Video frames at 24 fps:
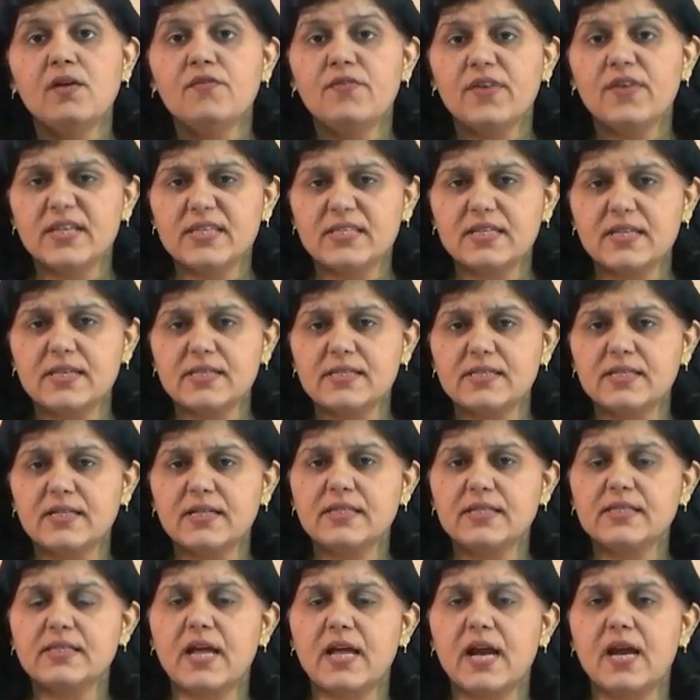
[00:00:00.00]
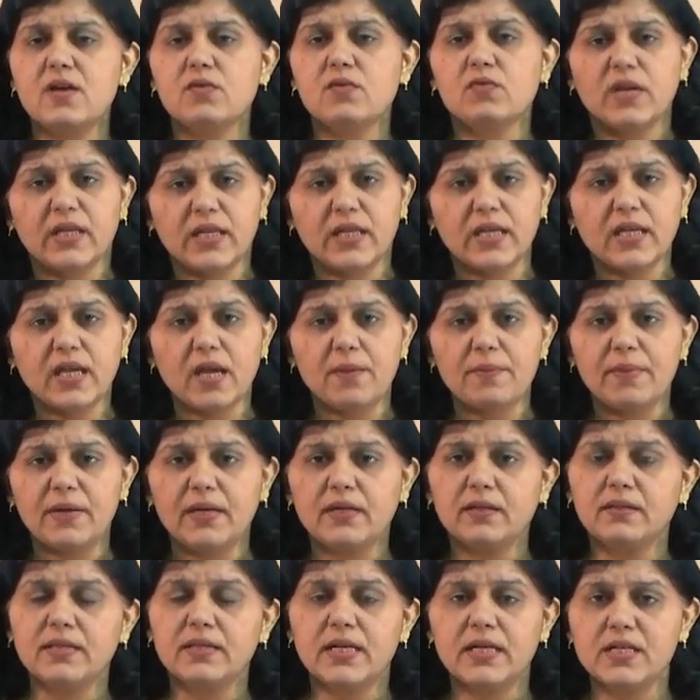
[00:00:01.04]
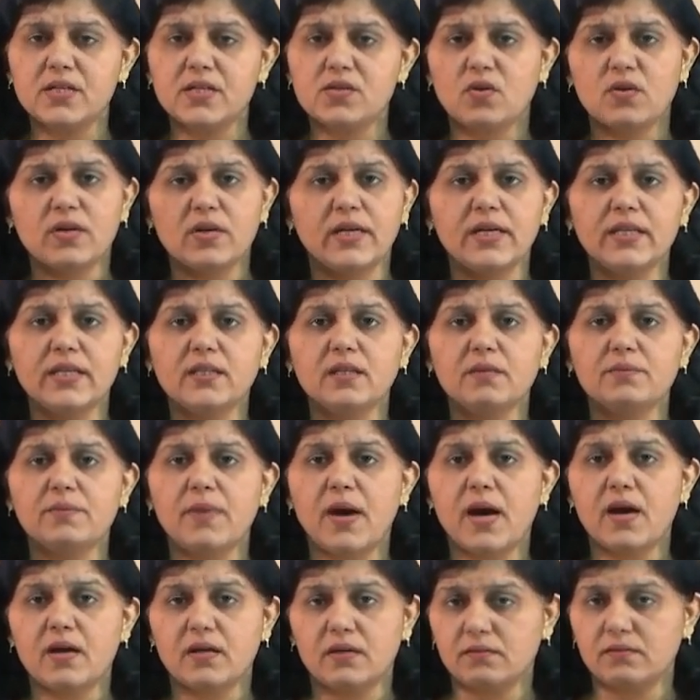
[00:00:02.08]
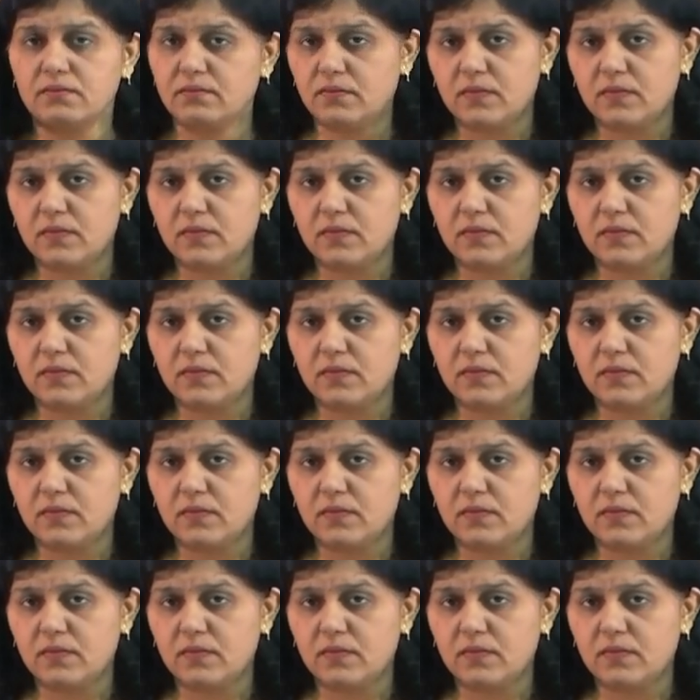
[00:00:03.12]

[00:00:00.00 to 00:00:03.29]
Fixed assets and working capital, that is already the part